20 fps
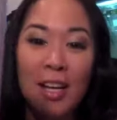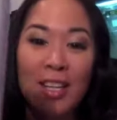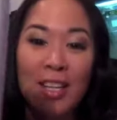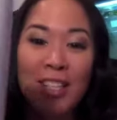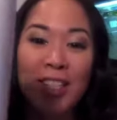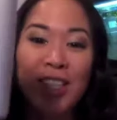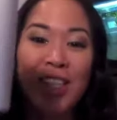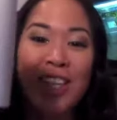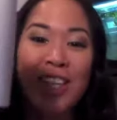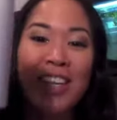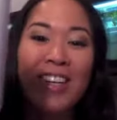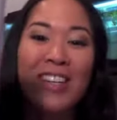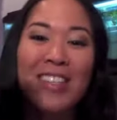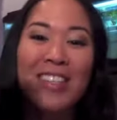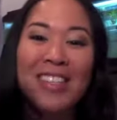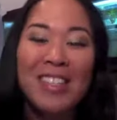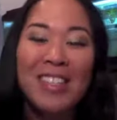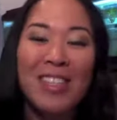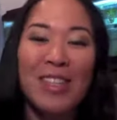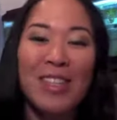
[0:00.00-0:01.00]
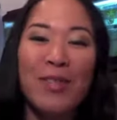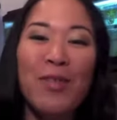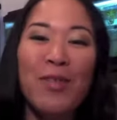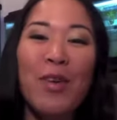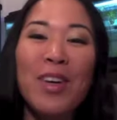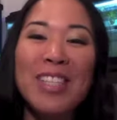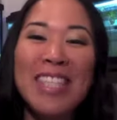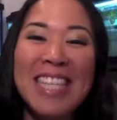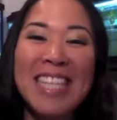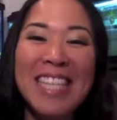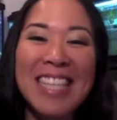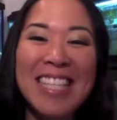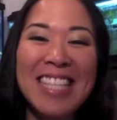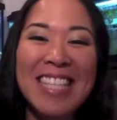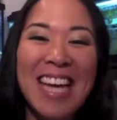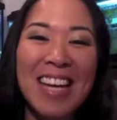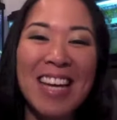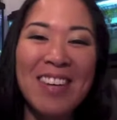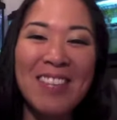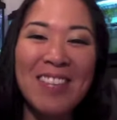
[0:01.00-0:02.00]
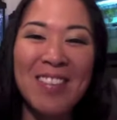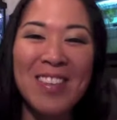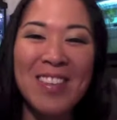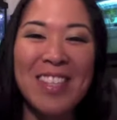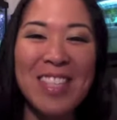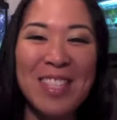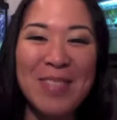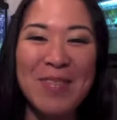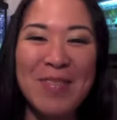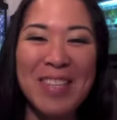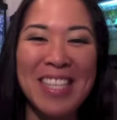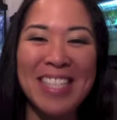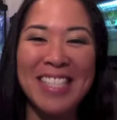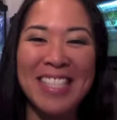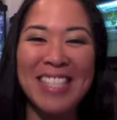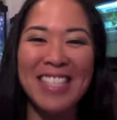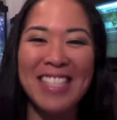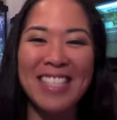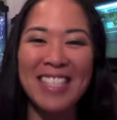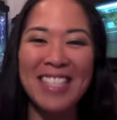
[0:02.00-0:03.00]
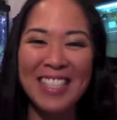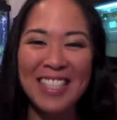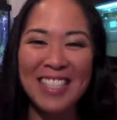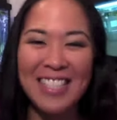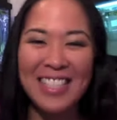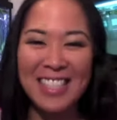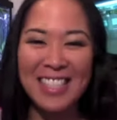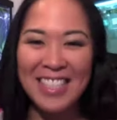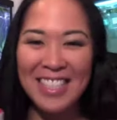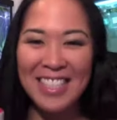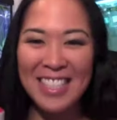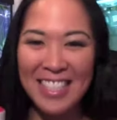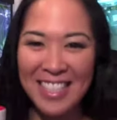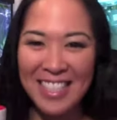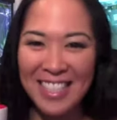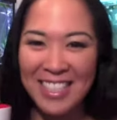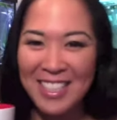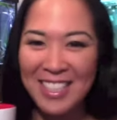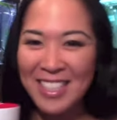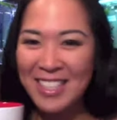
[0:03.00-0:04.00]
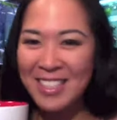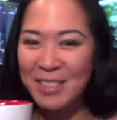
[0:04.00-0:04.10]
Cheers to the 14th day of Christmas! Teas.